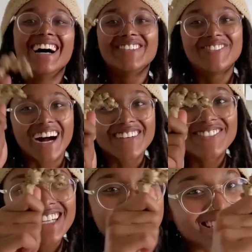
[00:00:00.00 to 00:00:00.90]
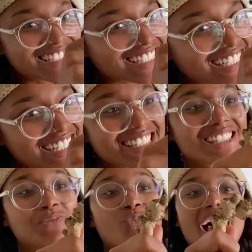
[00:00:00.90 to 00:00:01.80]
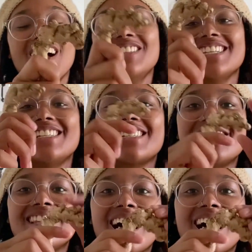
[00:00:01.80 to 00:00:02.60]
Found my ginger, some wild ginger that